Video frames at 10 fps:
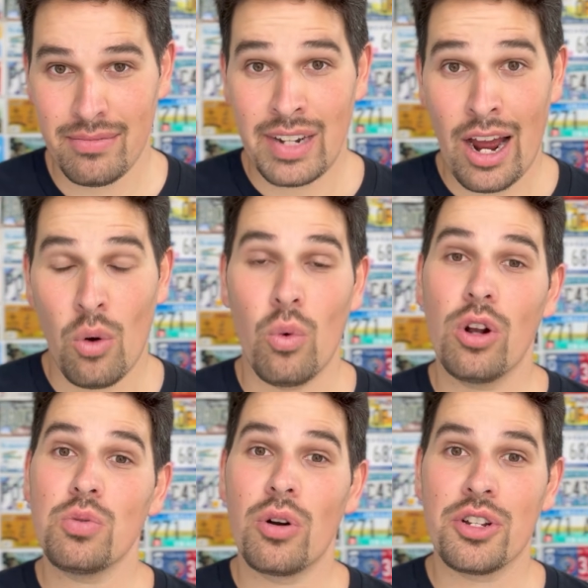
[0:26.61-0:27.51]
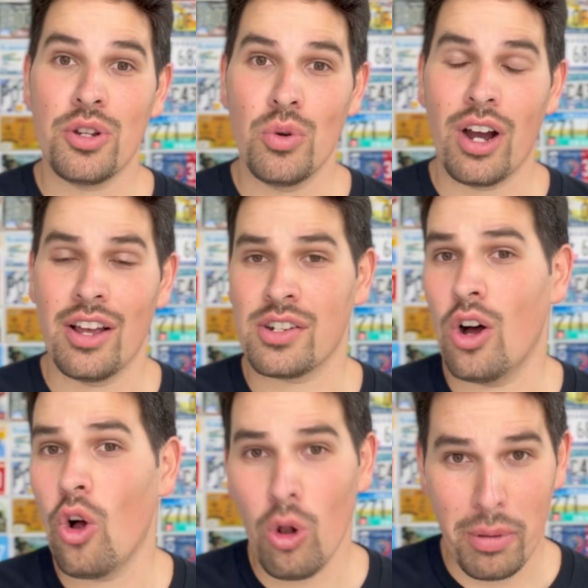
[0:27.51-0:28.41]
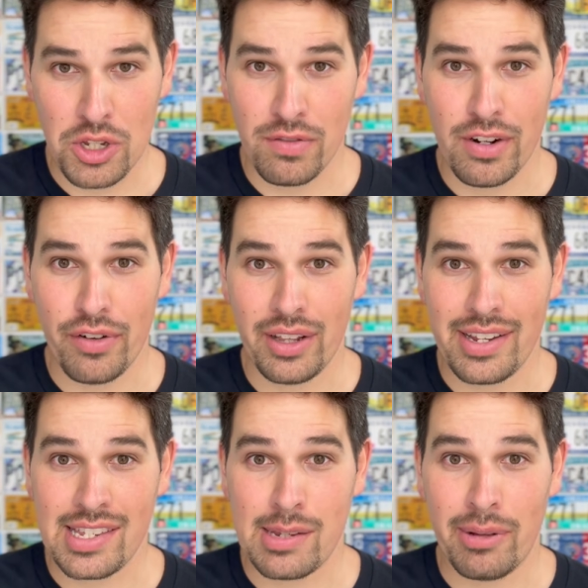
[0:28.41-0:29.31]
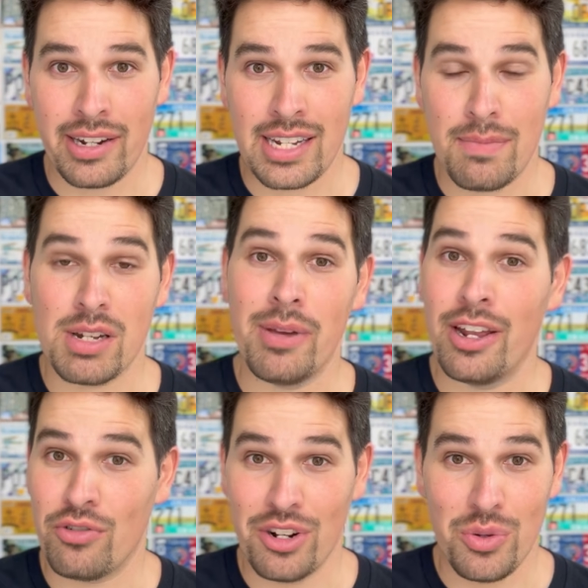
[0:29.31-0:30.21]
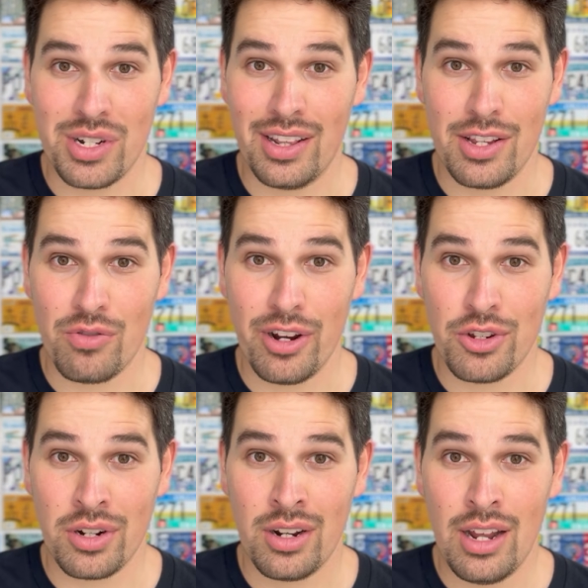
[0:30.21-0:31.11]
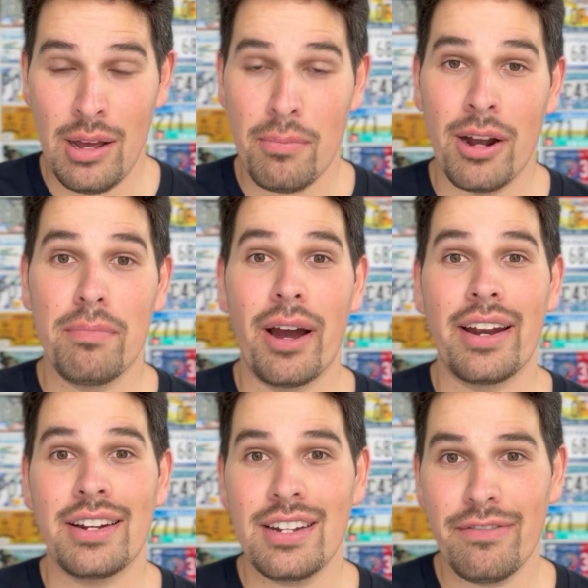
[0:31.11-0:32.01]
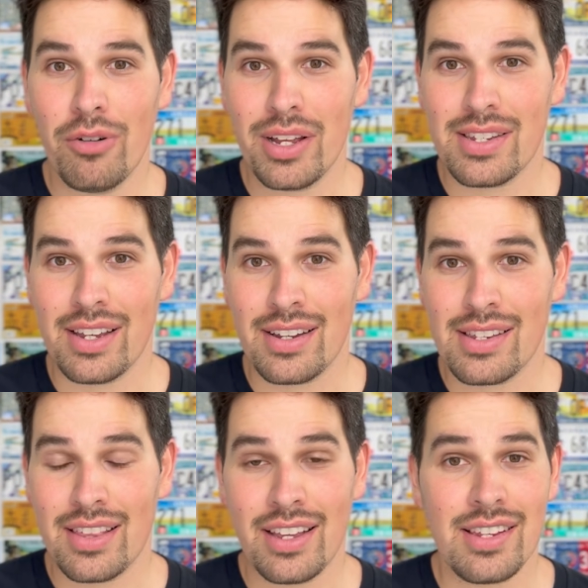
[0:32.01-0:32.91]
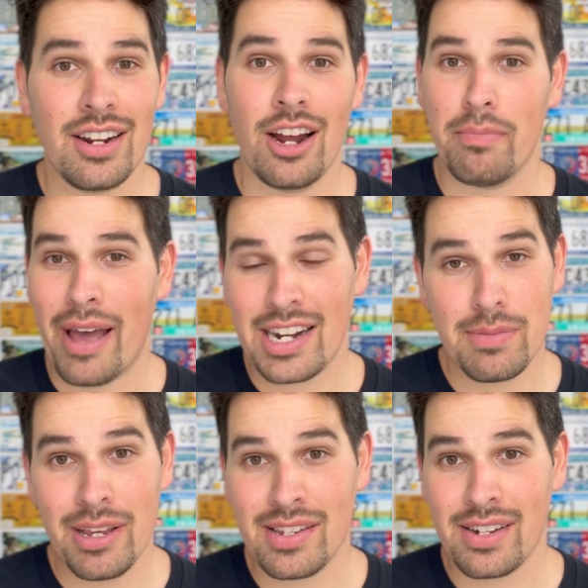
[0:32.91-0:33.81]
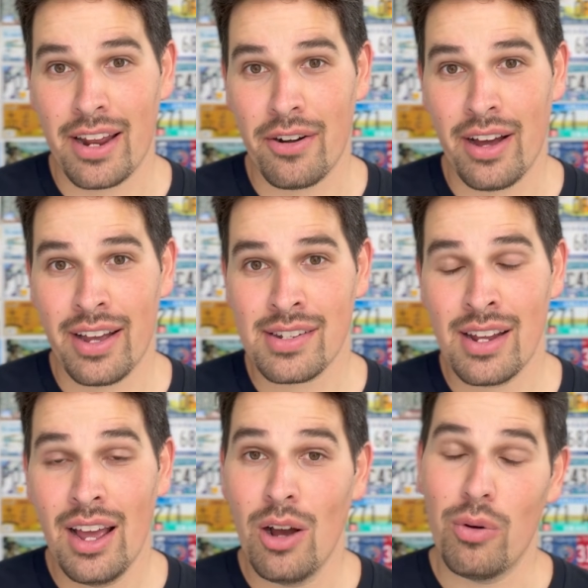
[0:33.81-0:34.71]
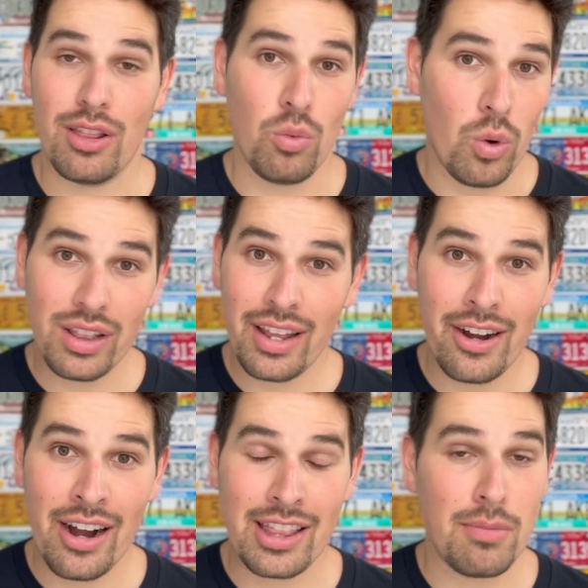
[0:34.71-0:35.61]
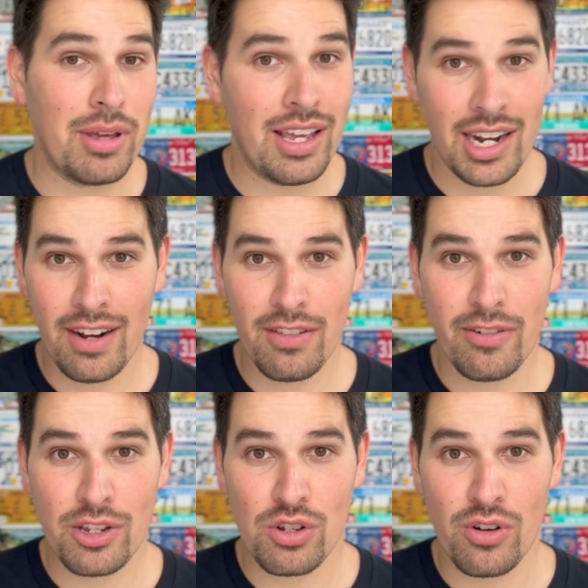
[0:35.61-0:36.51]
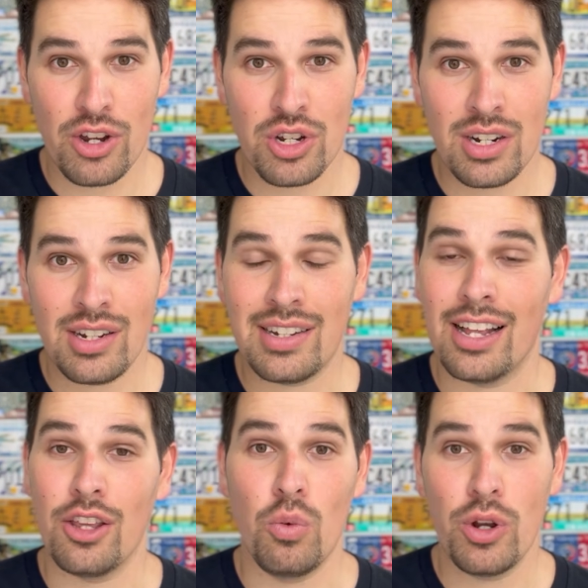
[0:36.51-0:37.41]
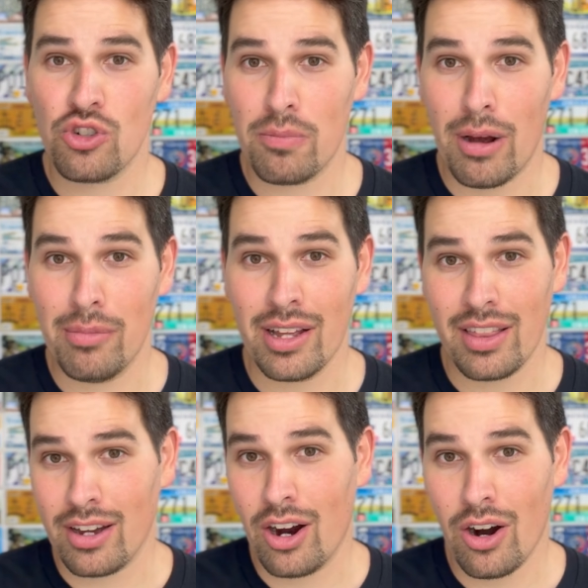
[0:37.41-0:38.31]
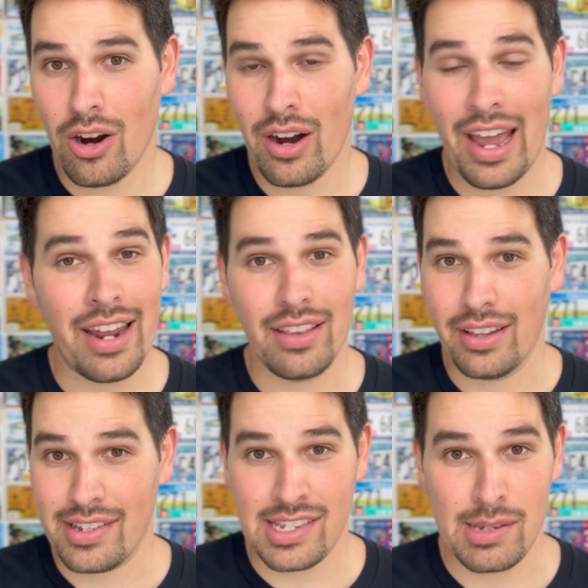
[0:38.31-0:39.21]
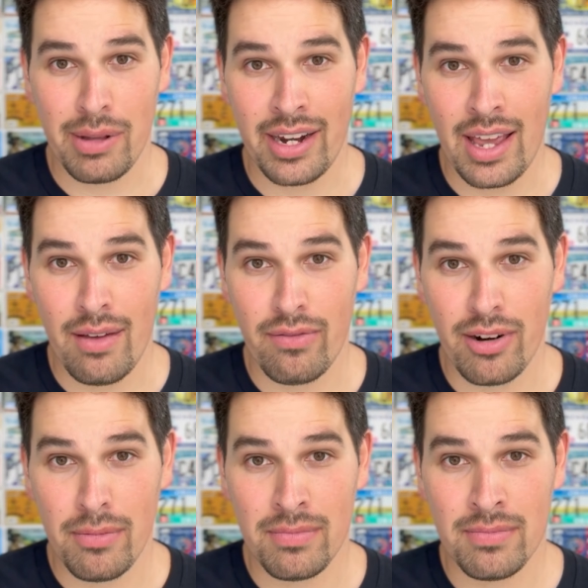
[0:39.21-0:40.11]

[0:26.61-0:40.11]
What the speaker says: Now, World War II caused a whole bunch of different license plate types to be introduced in this region, but by 1946, things had gone back to being standardized with one letter at the beginning of the registration to tell you which republic the car and the license plate came from.